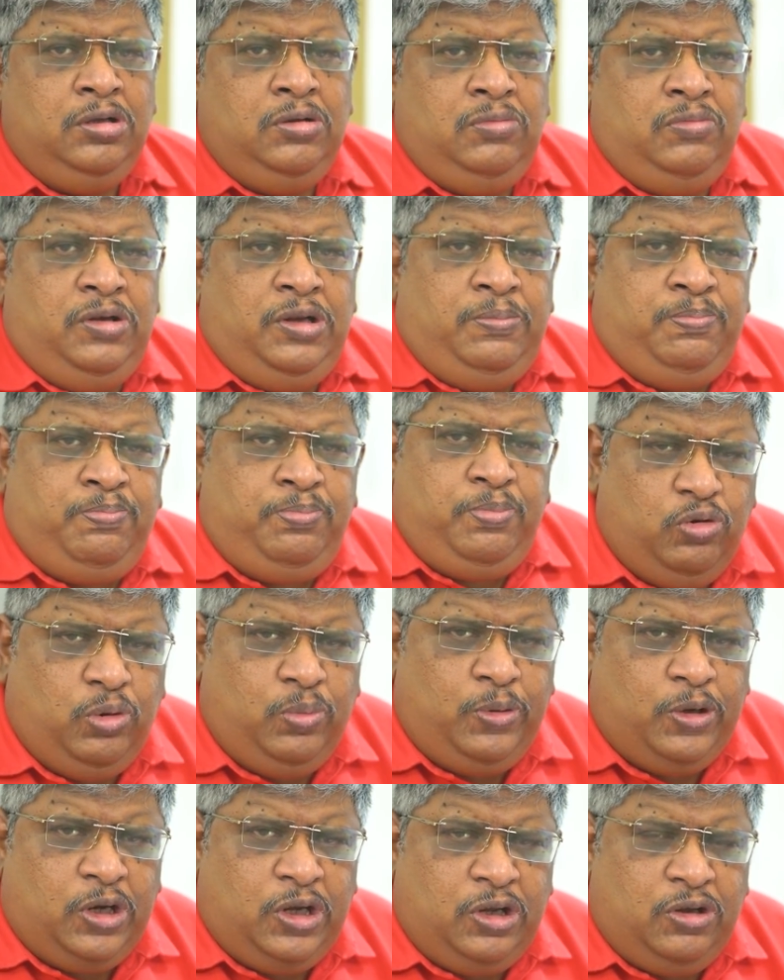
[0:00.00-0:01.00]
when
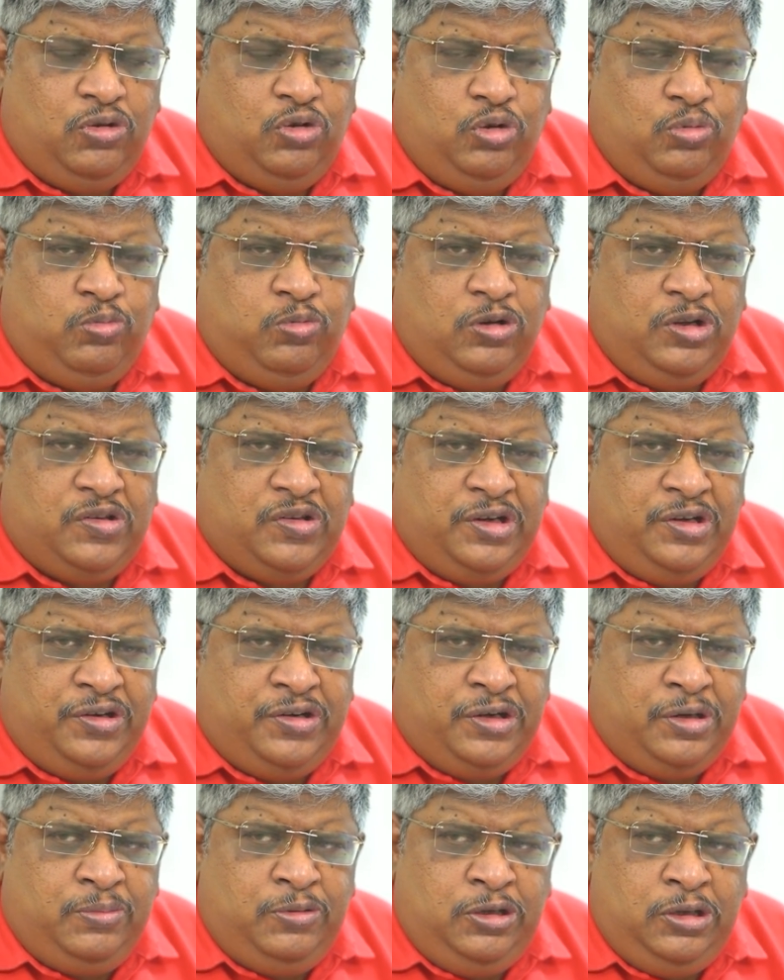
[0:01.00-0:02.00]
Oberoi Group was in
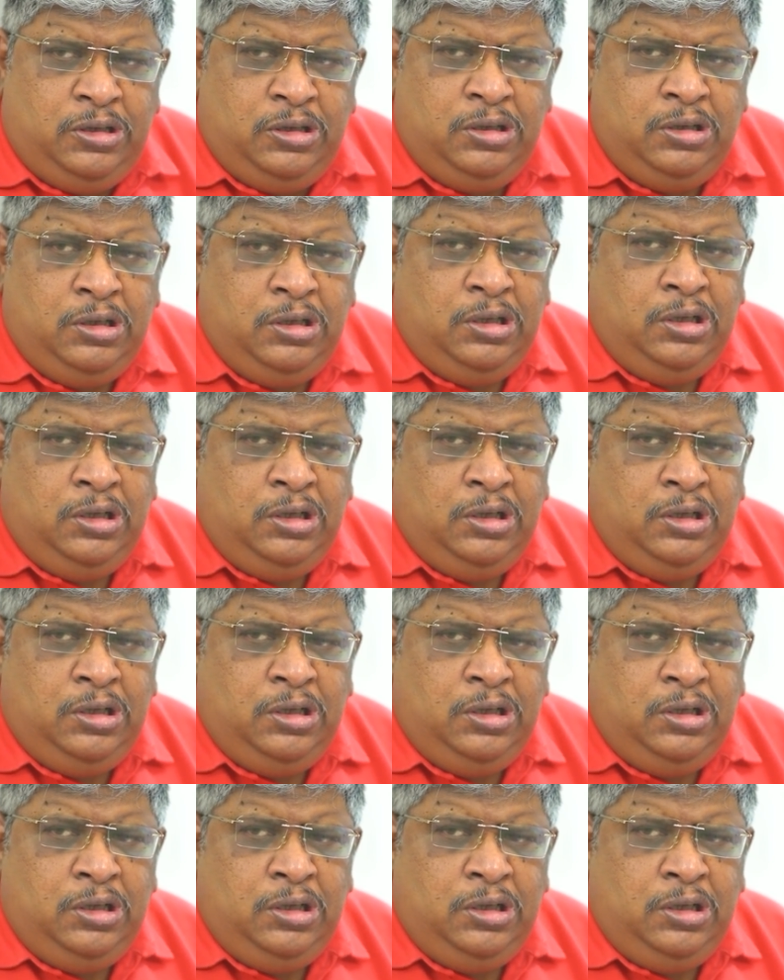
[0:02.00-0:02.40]
trouble,